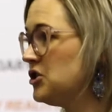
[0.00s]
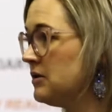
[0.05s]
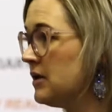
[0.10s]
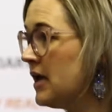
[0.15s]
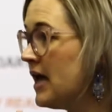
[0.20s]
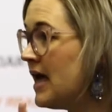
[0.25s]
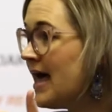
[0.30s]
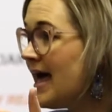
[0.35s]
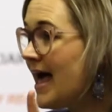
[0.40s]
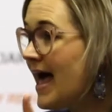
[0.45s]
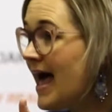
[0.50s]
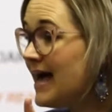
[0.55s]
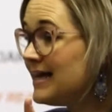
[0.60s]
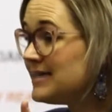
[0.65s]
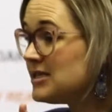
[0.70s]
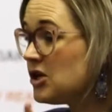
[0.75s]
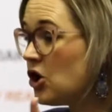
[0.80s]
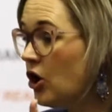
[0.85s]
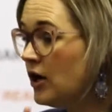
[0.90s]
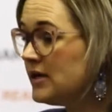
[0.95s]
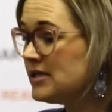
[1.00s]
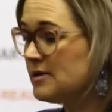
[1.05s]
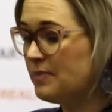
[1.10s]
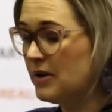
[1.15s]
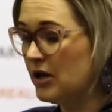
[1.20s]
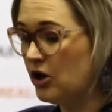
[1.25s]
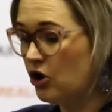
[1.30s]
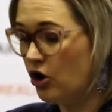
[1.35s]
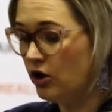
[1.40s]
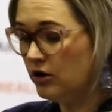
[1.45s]
it, as long as it
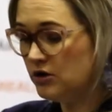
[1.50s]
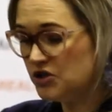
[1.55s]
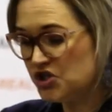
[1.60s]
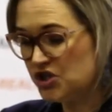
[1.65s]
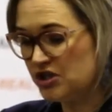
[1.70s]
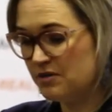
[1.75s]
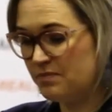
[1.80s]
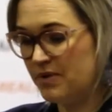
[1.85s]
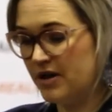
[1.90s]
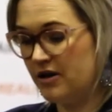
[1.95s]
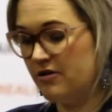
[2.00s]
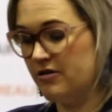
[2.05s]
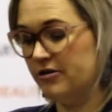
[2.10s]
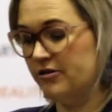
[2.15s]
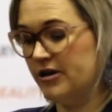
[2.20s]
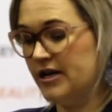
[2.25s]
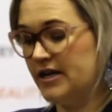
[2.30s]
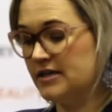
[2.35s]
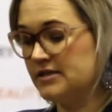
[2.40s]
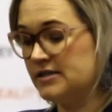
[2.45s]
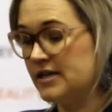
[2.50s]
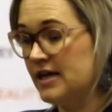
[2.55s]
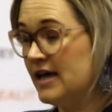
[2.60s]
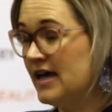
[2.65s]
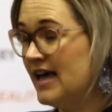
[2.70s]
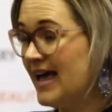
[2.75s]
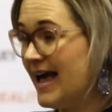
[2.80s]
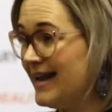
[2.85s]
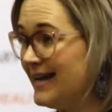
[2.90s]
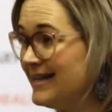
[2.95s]
belongs to the peregrinus
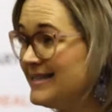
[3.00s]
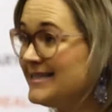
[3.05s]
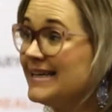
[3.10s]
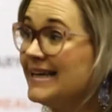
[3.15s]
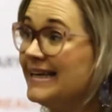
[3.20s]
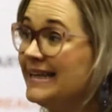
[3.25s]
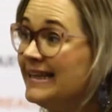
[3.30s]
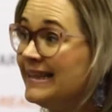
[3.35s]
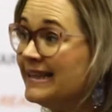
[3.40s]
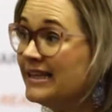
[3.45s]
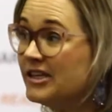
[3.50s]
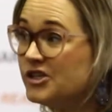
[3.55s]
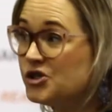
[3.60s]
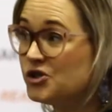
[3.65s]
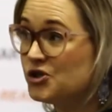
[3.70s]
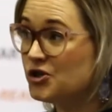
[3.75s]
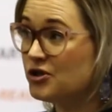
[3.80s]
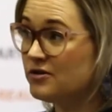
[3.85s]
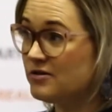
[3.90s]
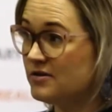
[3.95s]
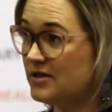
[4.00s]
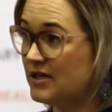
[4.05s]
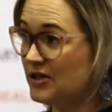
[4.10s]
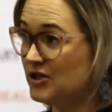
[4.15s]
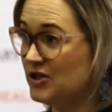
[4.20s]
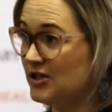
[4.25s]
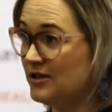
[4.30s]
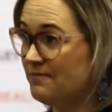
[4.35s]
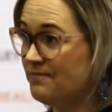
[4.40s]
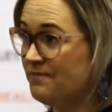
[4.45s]
and it's in this
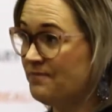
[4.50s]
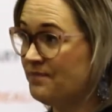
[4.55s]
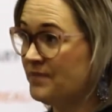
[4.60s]
jurisdiction.